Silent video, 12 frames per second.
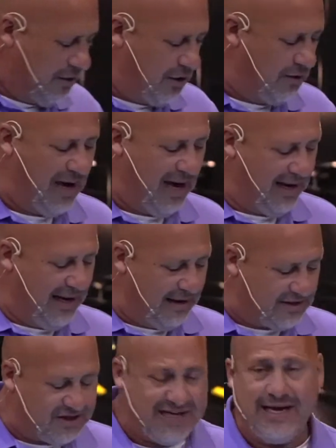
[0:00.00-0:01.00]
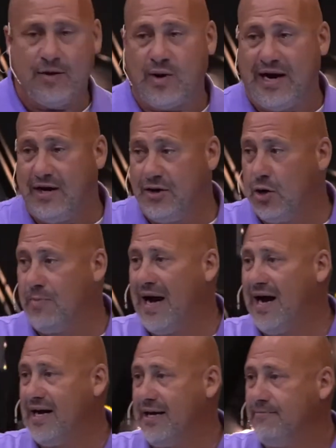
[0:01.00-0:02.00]
Do not let sin reign in your
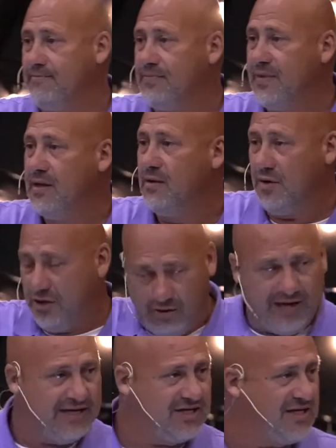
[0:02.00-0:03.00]
body. When you get